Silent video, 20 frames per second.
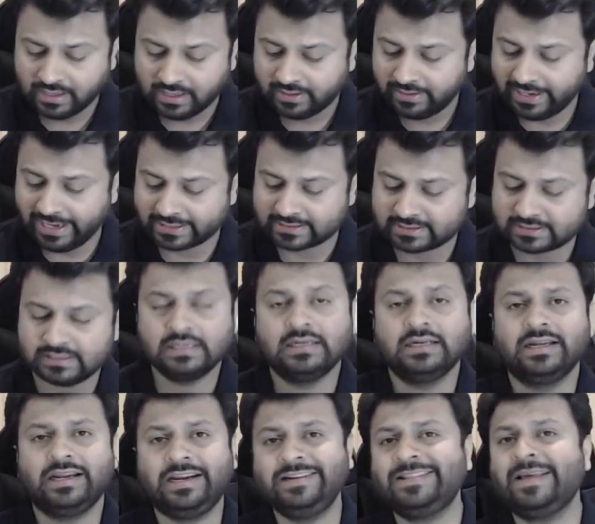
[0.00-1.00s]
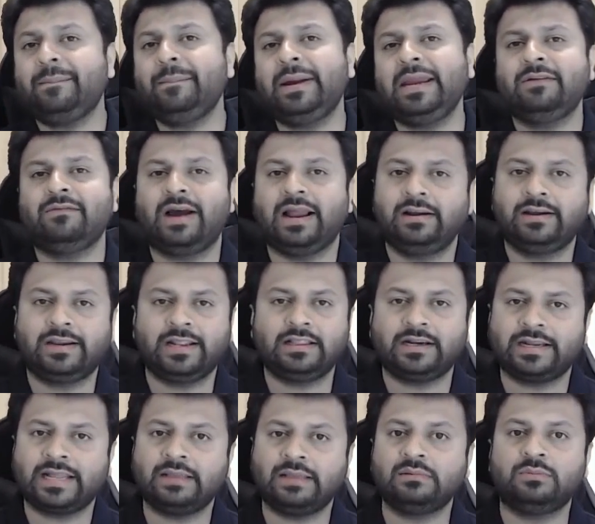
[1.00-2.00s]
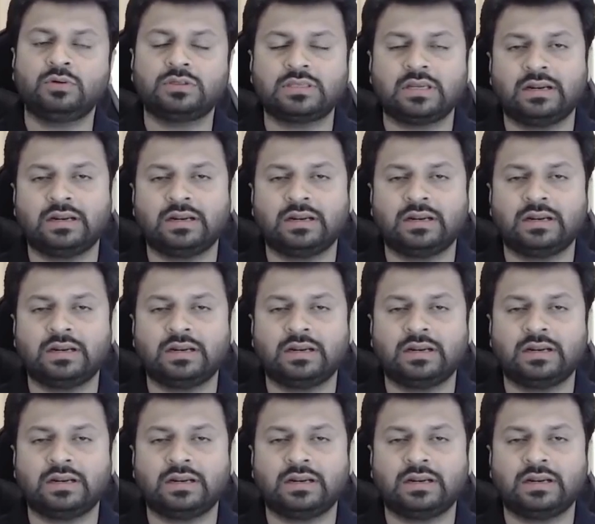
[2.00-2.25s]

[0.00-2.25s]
Next, in the meanwhile, till the time the books